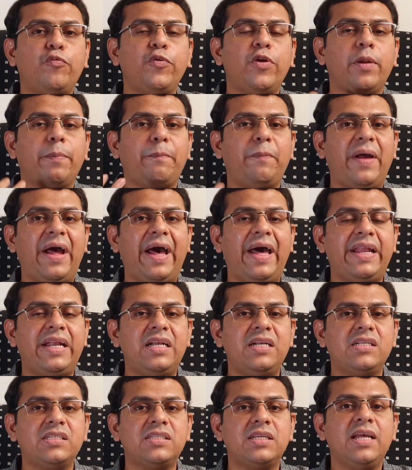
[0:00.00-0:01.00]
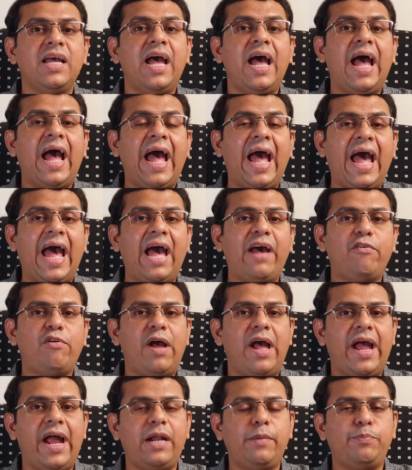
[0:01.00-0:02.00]
your parents have
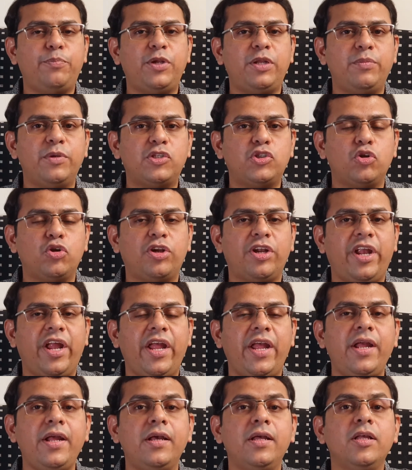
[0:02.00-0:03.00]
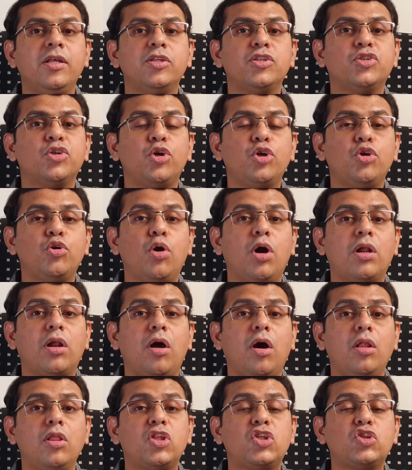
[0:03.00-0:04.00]
had premature graying so you are
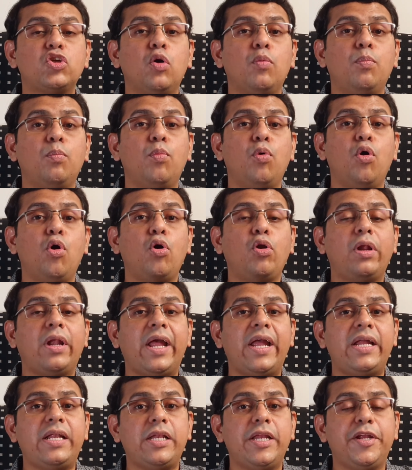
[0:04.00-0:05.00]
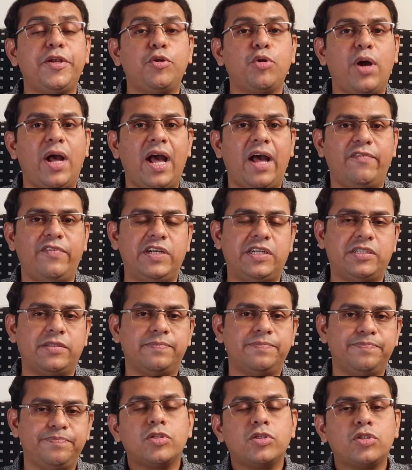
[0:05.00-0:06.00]
also more likely to have it
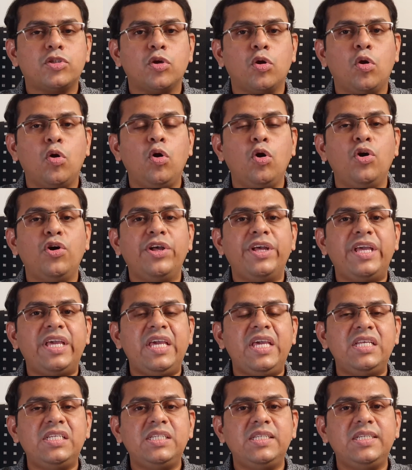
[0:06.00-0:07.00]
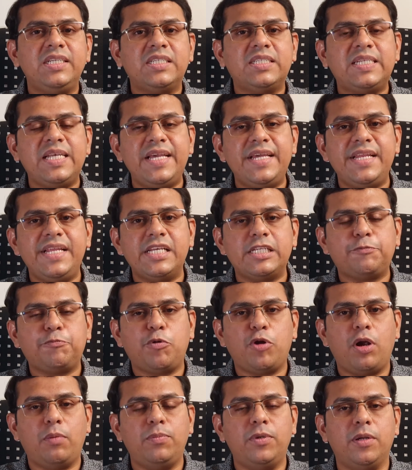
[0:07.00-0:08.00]
so is it a serious
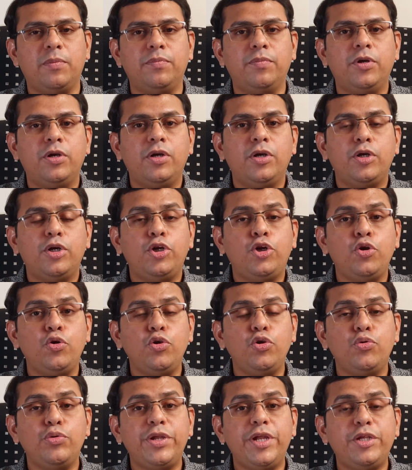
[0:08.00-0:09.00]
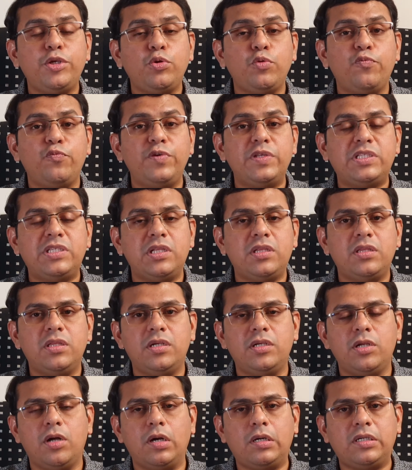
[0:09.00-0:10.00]
problem do you need to visit the
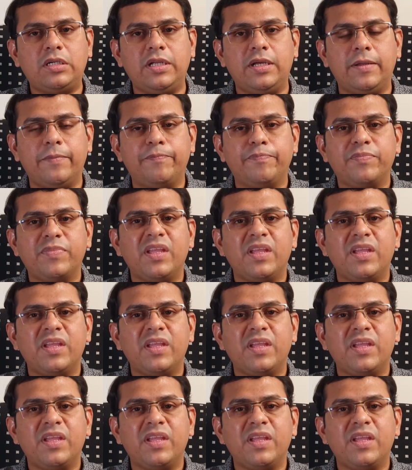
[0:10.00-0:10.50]
doctor